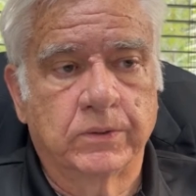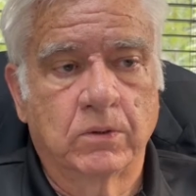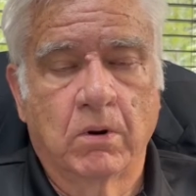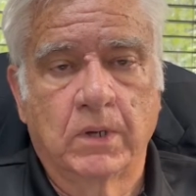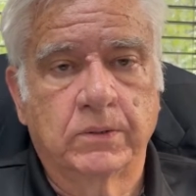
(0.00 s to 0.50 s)

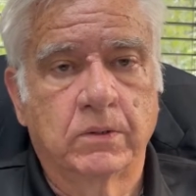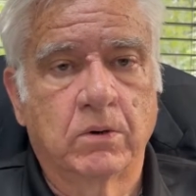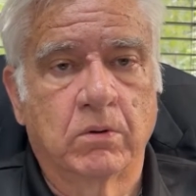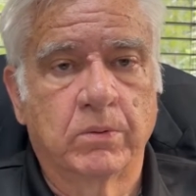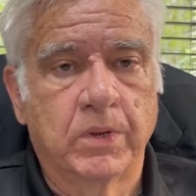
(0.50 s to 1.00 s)
across the
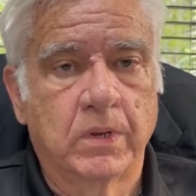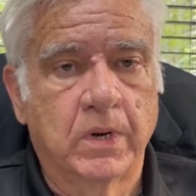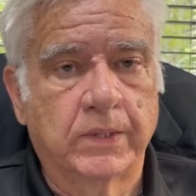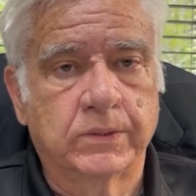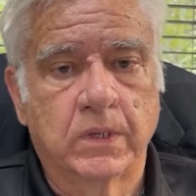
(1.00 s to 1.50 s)
Caribbean
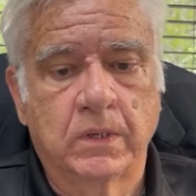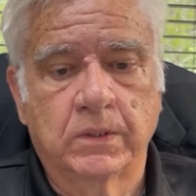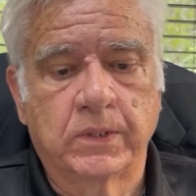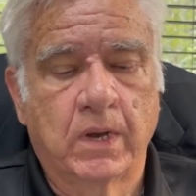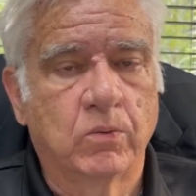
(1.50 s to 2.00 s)
asking
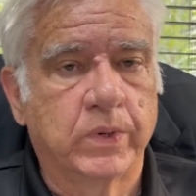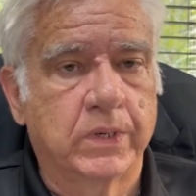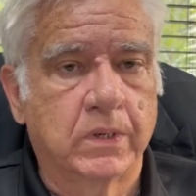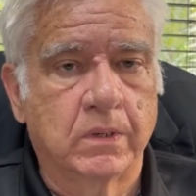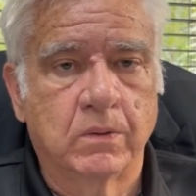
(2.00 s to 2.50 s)
us how we
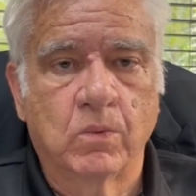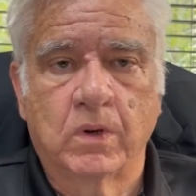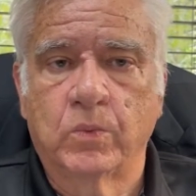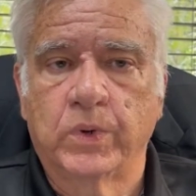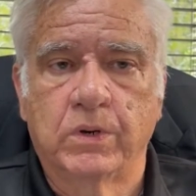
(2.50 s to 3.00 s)
did it,
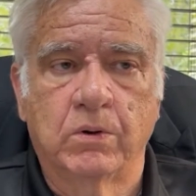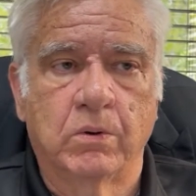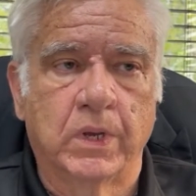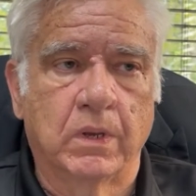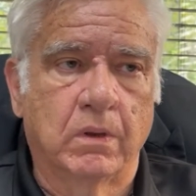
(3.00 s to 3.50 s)
what are we doing,